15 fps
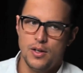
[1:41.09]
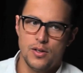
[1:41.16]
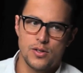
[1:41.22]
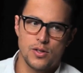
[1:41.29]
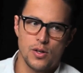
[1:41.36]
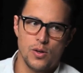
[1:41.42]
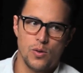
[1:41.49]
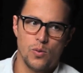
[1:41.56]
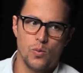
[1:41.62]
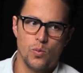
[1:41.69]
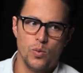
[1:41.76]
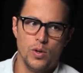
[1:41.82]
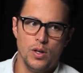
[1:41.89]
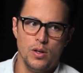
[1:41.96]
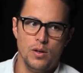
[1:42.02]
So
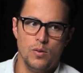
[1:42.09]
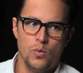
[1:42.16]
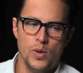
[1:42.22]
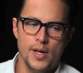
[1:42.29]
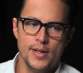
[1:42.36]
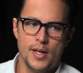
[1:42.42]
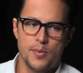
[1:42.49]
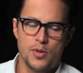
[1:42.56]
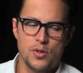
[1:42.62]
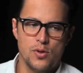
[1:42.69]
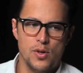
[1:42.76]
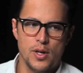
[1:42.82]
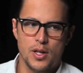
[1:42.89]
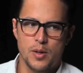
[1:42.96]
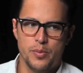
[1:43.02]
we ended up
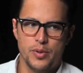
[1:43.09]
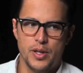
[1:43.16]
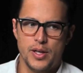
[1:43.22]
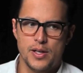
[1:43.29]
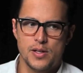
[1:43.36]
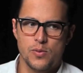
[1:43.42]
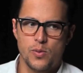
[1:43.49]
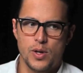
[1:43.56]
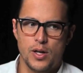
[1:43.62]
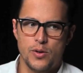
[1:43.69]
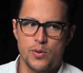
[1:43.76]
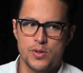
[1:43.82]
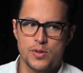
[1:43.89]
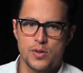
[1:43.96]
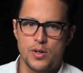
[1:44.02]
shooting in a place where it
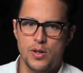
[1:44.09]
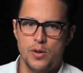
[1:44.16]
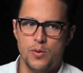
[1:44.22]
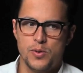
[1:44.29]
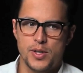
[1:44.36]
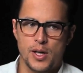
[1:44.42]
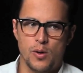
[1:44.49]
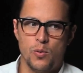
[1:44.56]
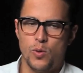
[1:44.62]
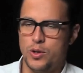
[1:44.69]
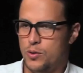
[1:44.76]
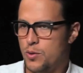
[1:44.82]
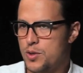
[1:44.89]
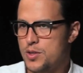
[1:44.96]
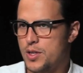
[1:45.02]
was like a
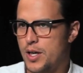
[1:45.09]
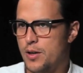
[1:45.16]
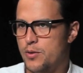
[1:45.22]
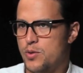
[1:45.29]
one-horse town.